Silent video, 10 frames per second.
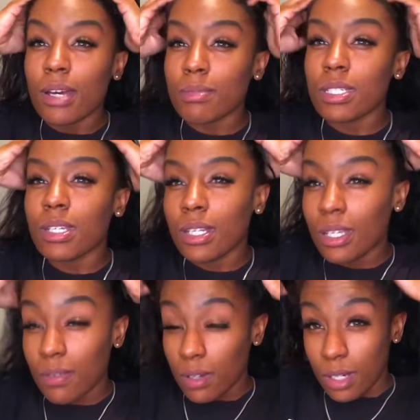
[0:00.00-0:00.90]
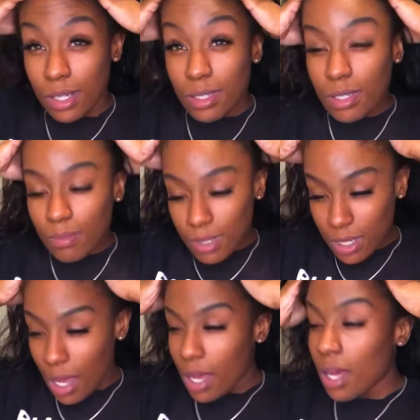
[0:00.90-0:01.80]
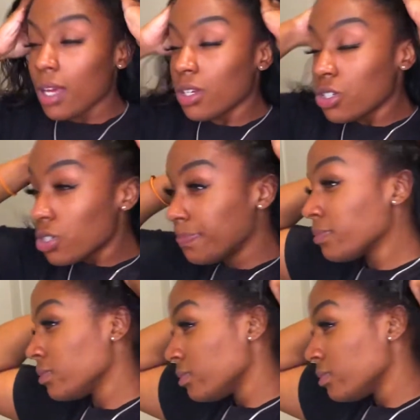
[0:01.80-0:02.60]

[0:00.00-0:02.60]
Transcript: I'm just gonna give it a nice good massage.